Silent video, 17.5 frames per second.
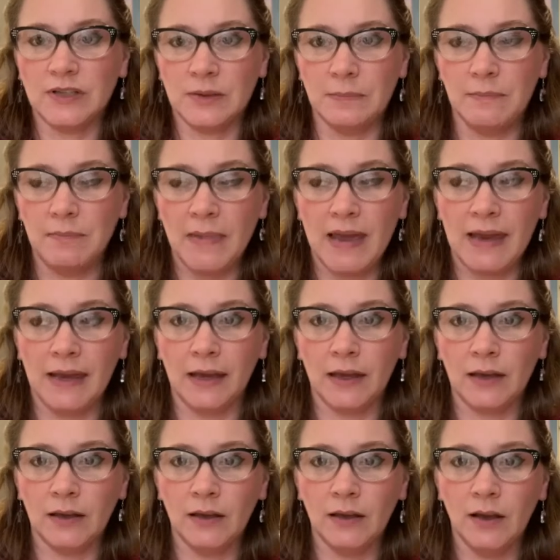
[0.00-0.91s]

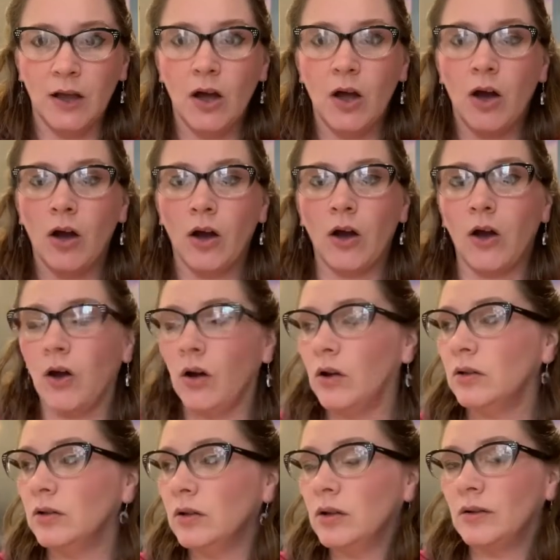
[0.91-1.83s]
make all